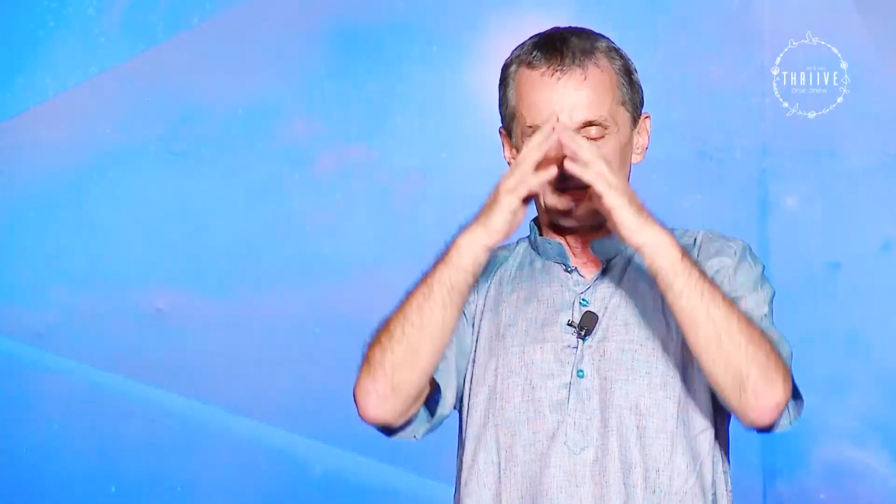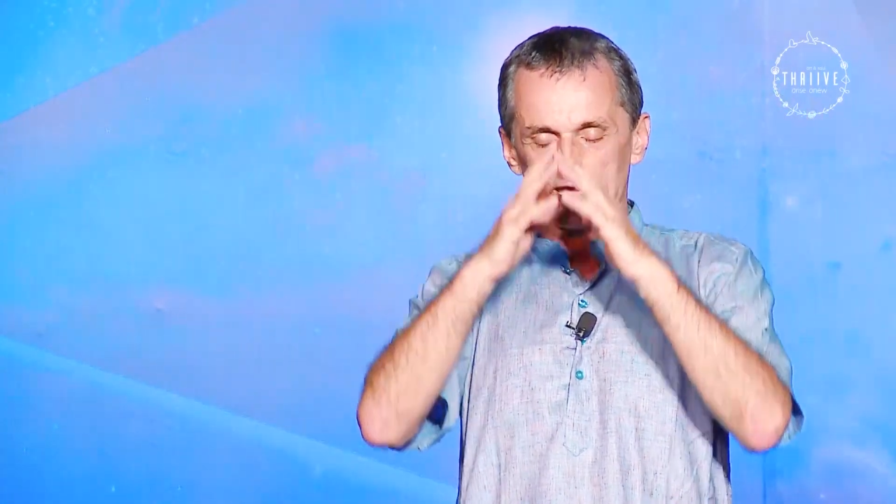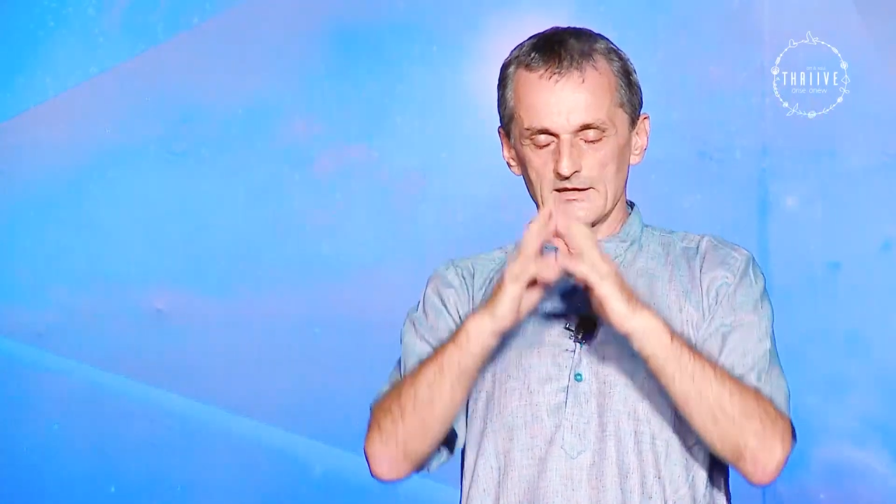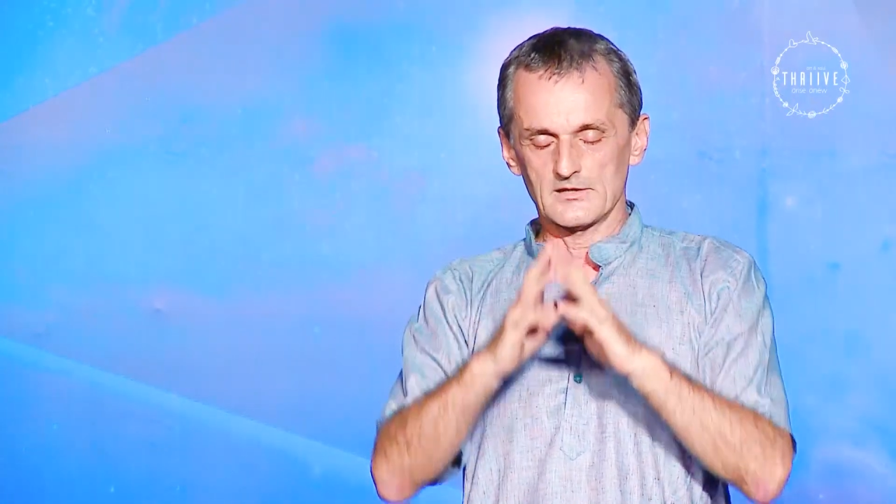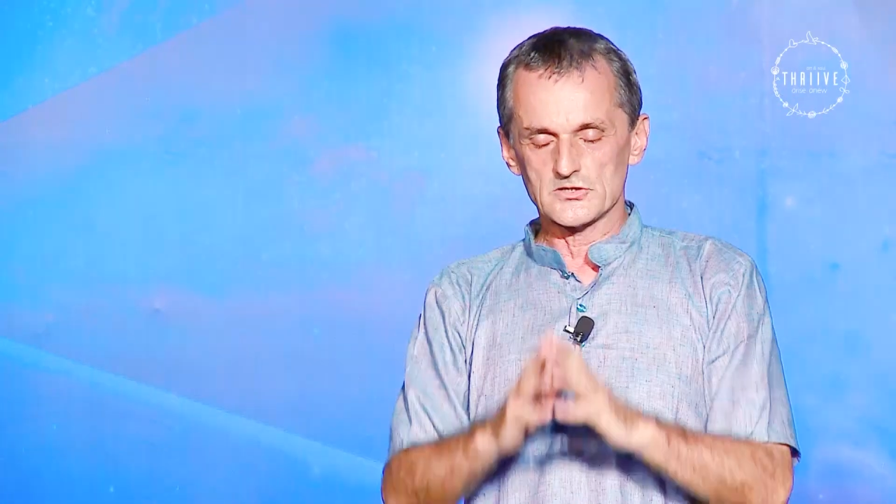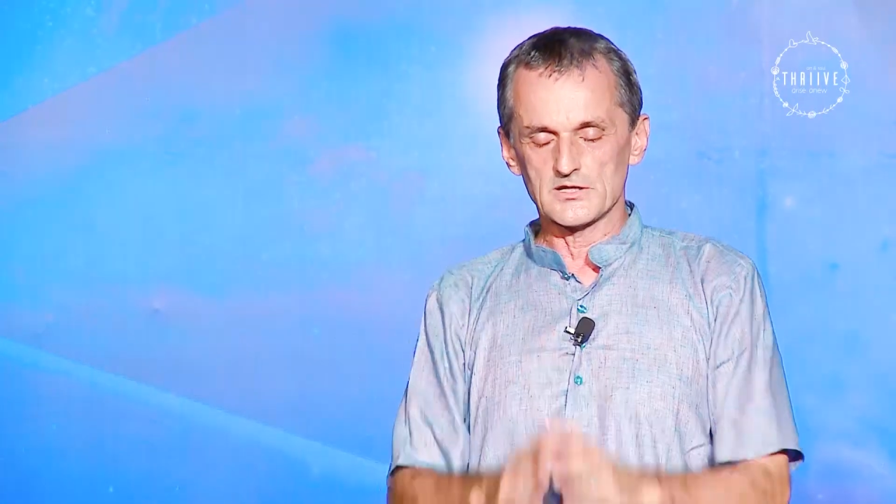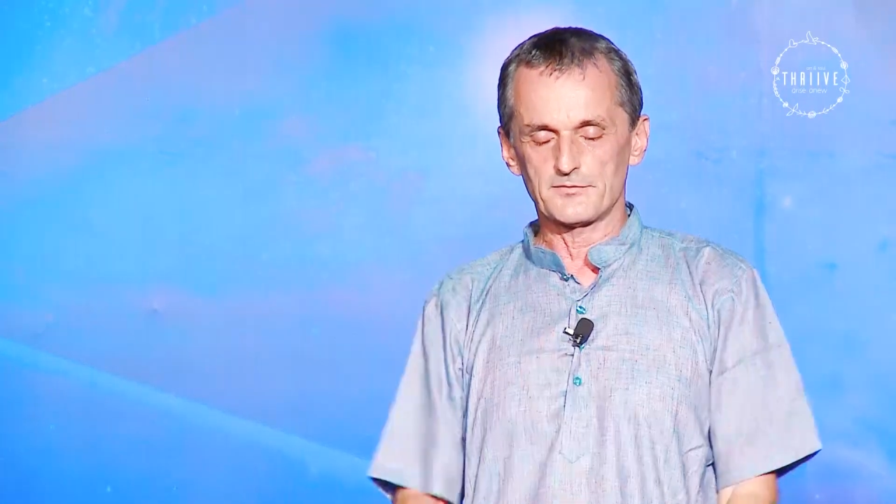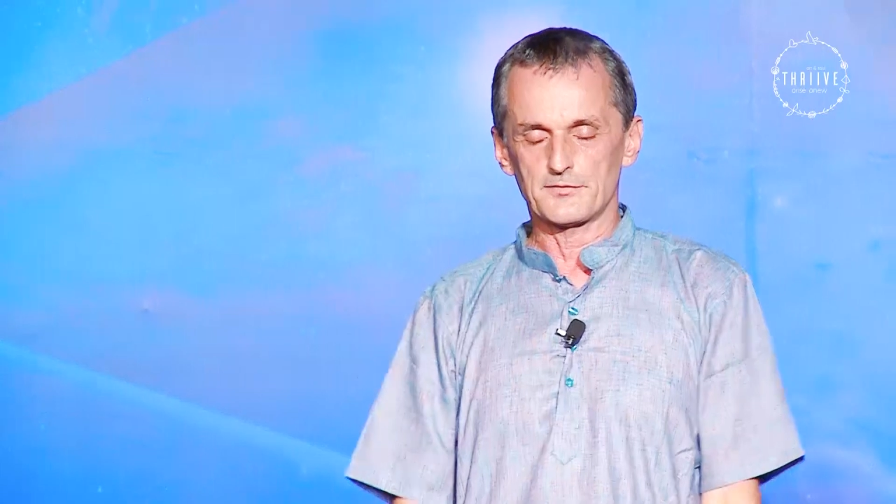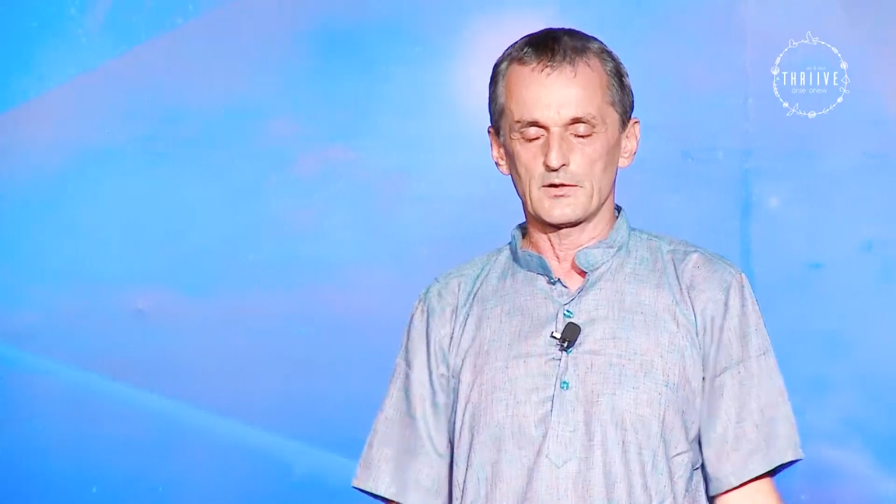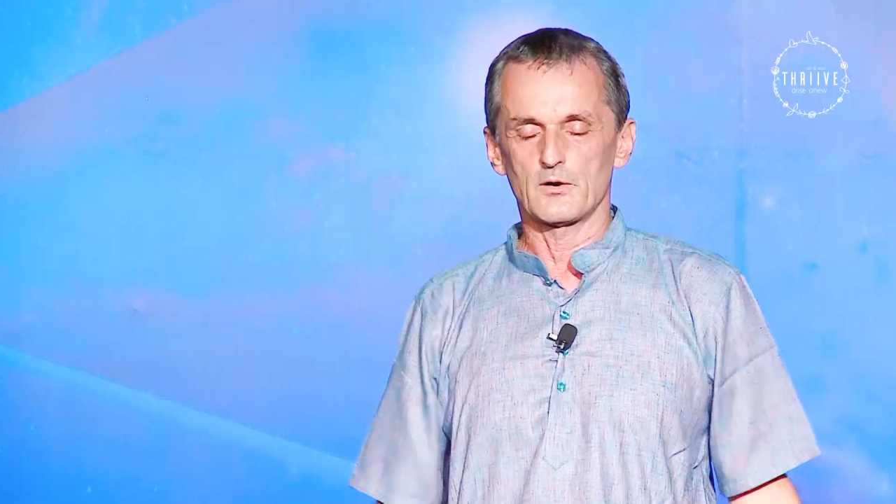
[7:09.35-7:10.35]
energy
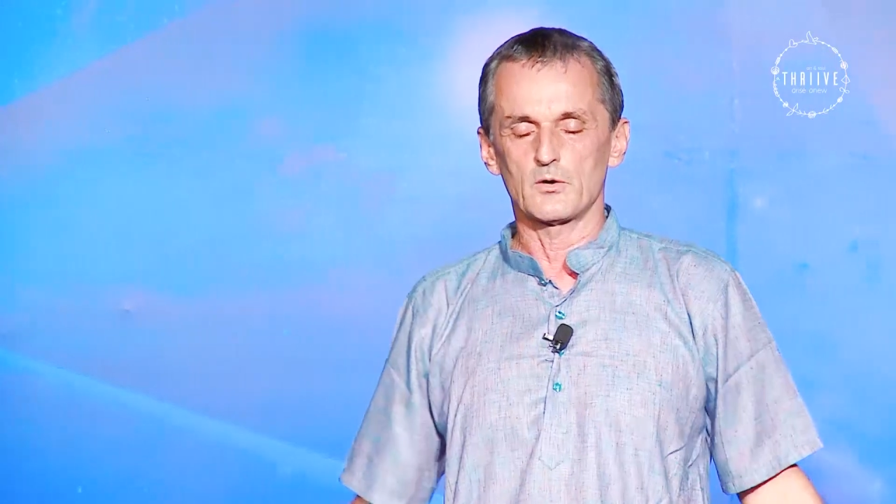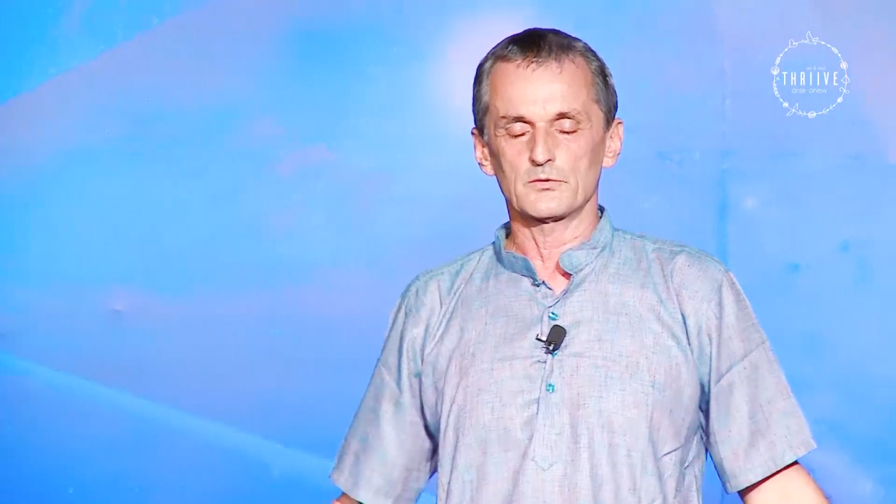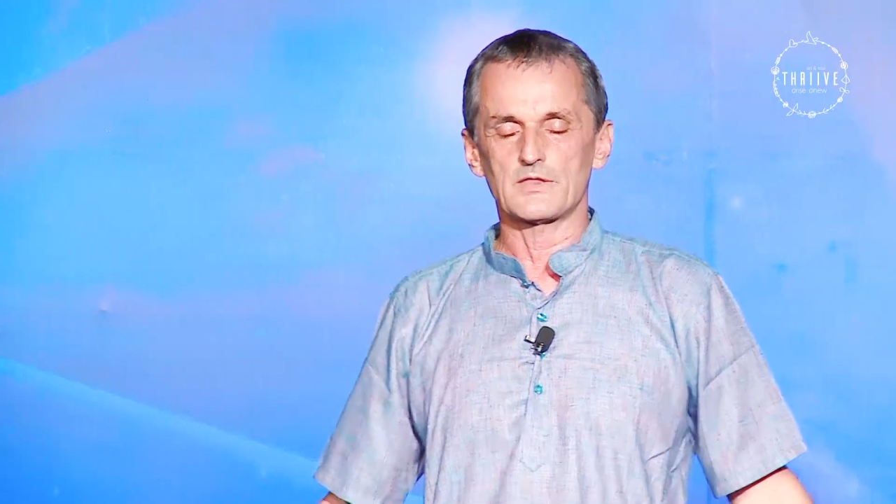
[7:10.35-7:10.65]
flow